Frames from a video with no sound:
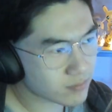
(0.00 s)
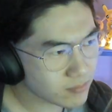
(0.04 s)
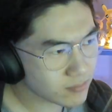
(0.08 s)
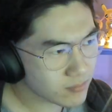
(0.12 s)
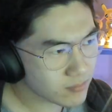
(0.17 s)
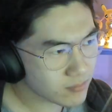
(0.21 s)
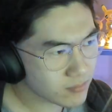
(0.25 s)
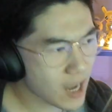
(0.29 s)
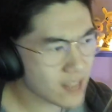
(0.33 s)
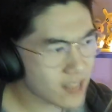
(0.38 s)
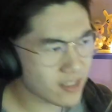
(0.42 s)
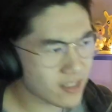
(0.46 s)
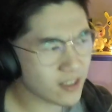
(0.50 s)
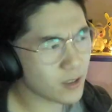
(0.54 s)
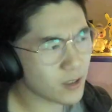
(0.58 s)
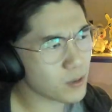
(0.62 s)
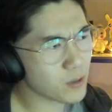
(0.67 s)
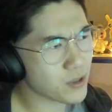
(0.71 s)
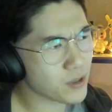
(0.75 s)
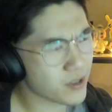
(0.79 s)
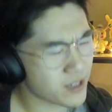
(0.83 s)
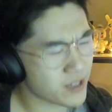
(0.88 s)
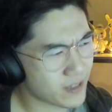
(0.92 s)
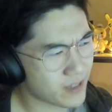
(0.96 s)
I think
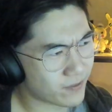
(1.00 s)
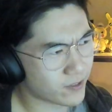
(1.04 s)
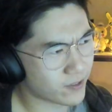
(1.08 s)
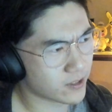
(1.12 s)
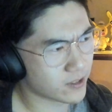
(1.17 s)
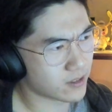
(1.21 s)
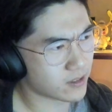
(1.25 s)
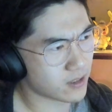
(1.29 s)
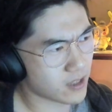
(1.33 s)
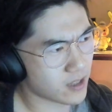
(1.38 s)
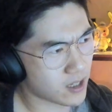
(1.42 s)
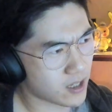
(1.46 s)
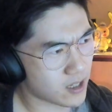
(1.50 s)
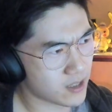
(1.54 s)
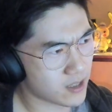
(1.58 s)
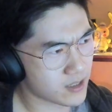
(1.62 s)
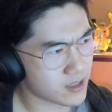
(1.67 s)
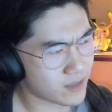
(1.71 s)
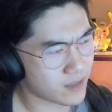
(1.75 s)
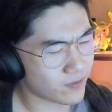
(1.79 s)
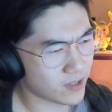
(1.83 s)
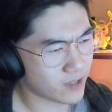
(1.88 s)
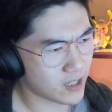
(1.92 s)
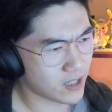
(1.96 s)
those are
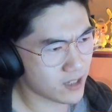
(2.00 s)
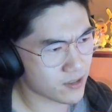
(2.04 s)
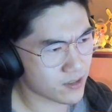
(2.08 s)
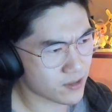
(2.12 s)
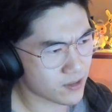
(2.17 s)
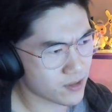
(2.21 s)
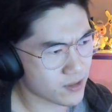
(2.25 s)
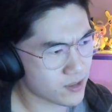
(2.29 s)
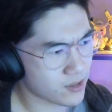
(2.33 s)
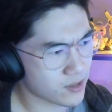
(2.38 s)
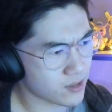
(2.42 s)
symphonizers